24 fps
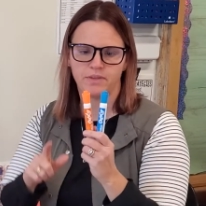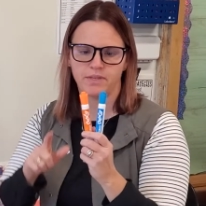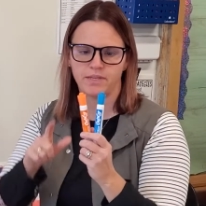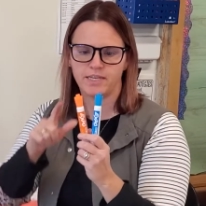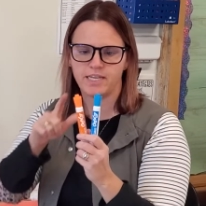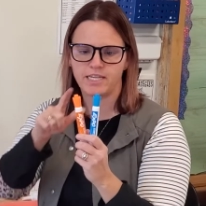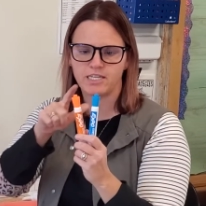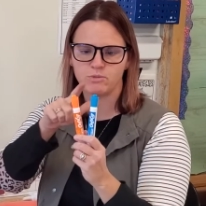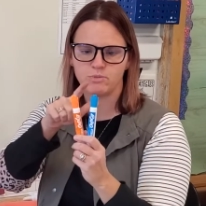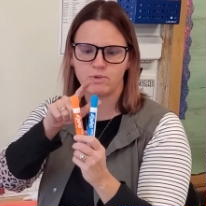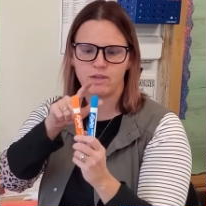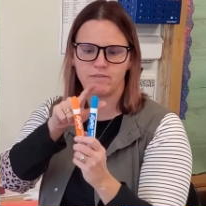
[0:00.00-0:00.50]

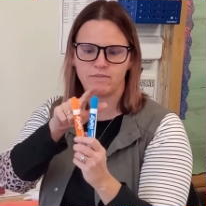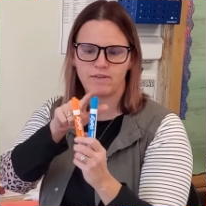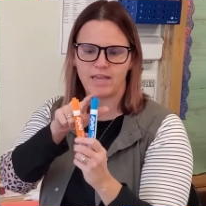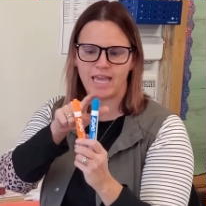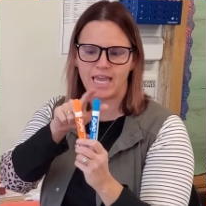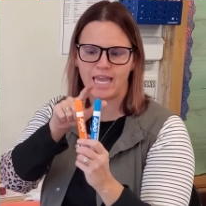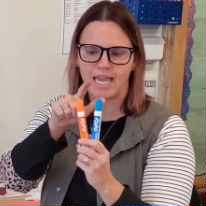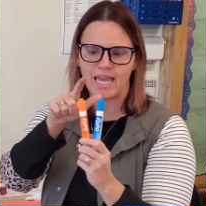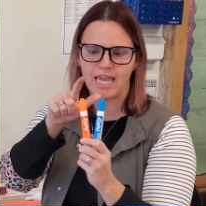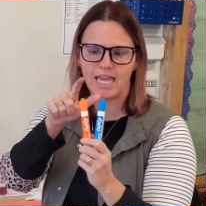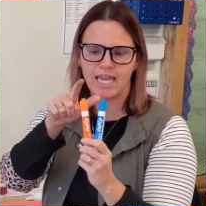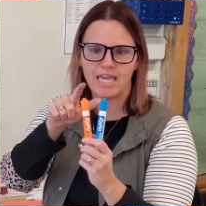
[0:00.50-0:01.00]
Yes, we have
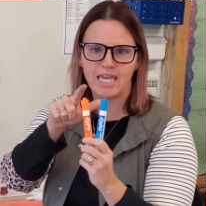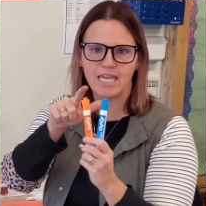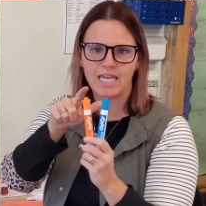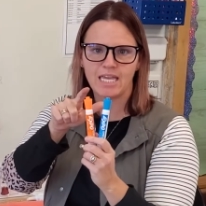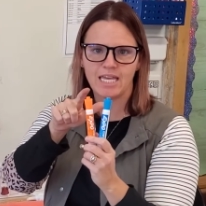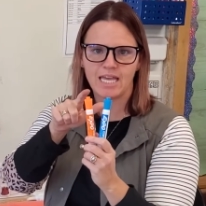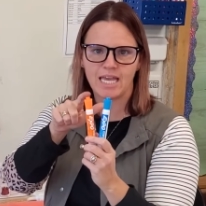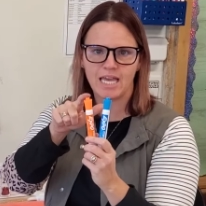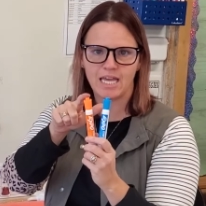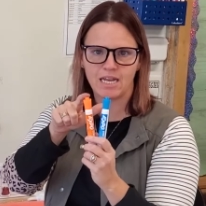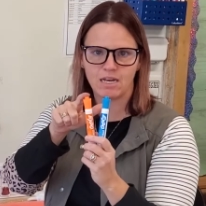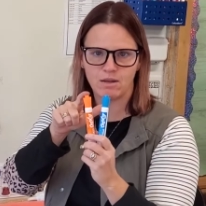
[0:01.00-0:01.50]
A
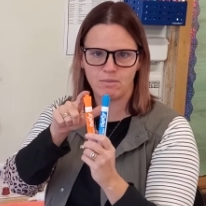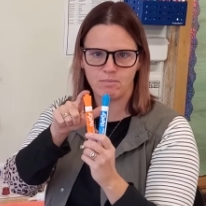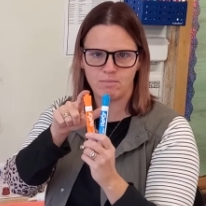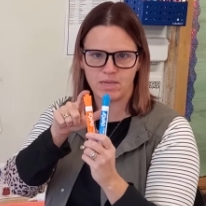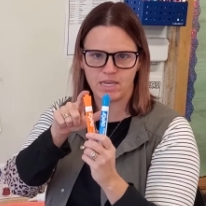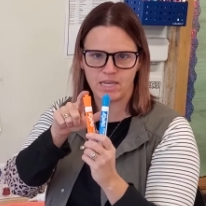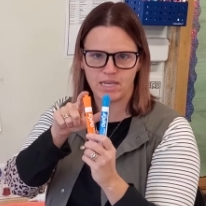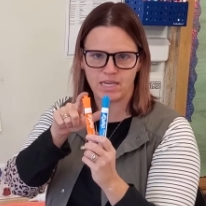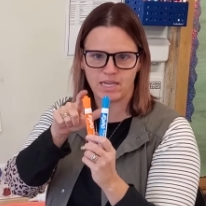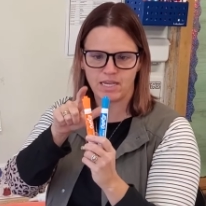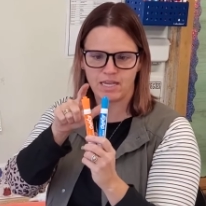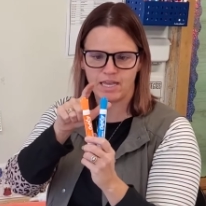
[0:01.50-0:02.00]
and a
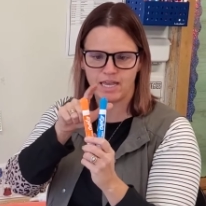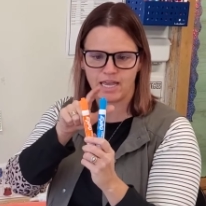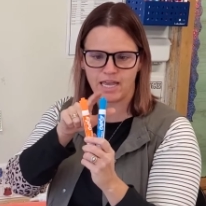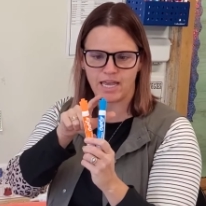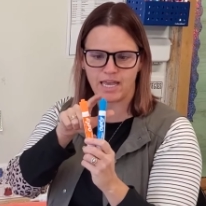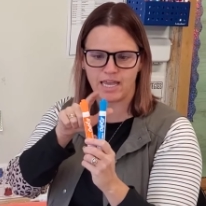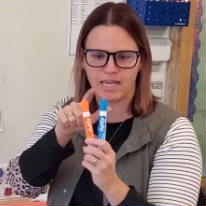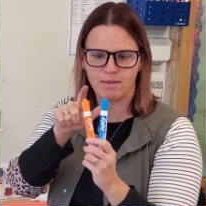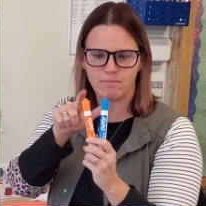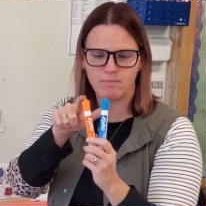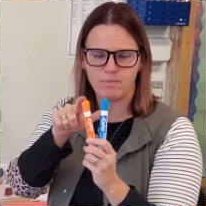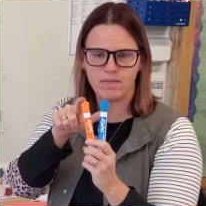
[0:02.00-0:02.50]
B,
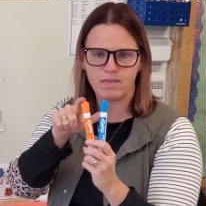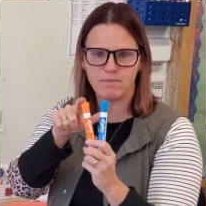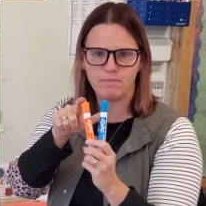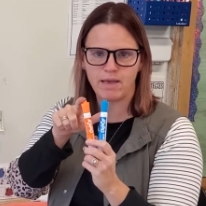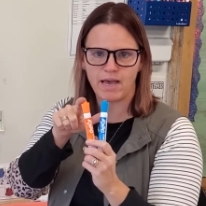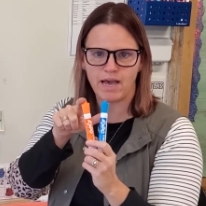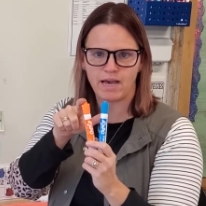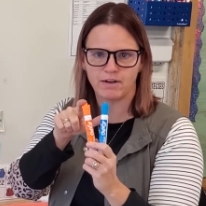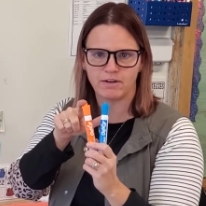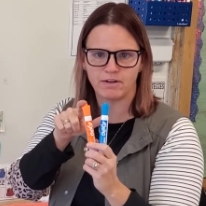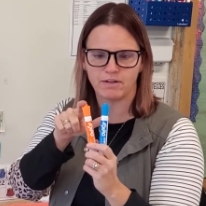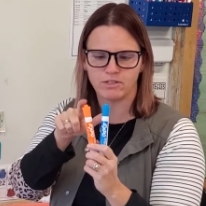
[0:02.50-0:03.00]
A, B
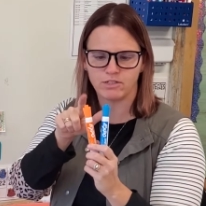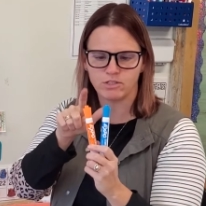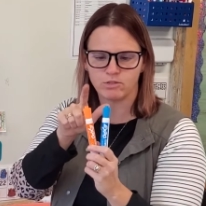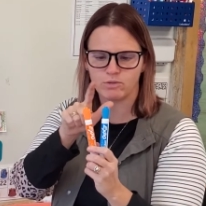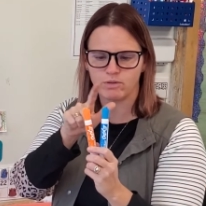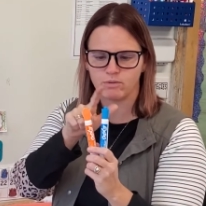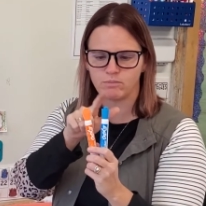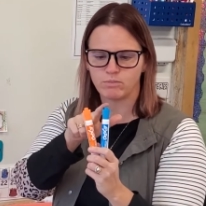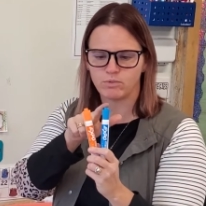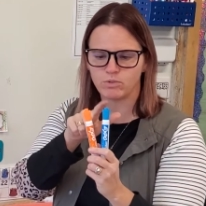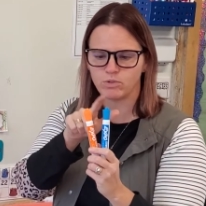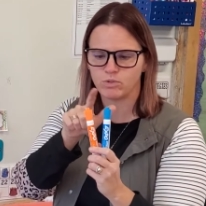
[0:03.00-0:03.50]
pattern. So we
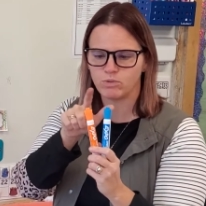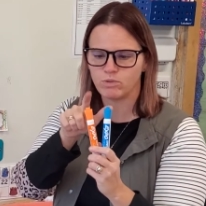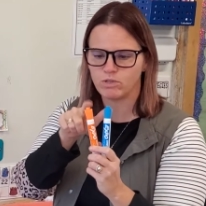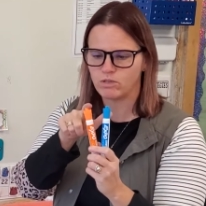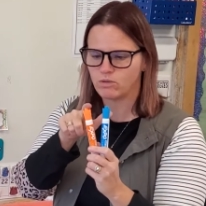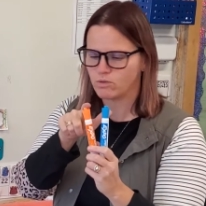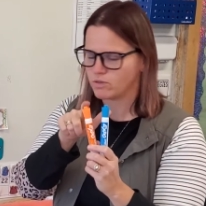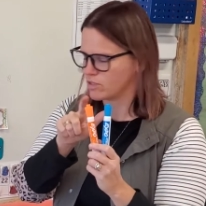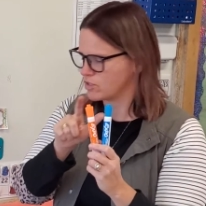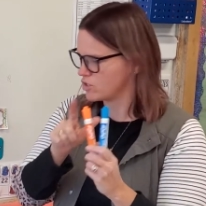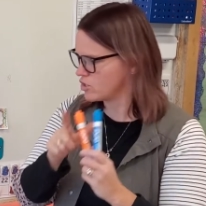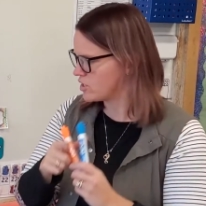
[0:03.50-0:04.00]
have blue and
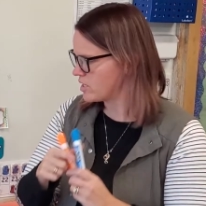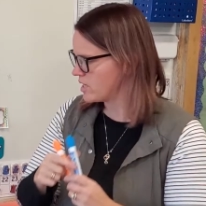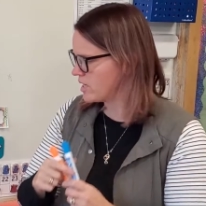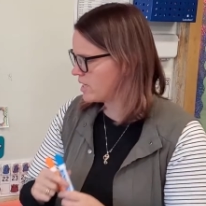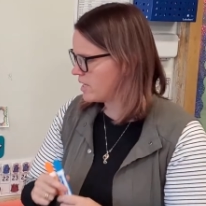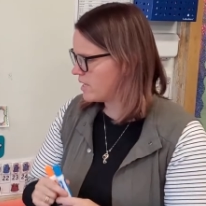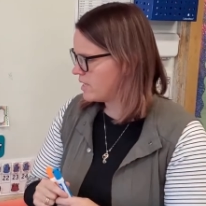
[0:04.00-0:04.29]
orange.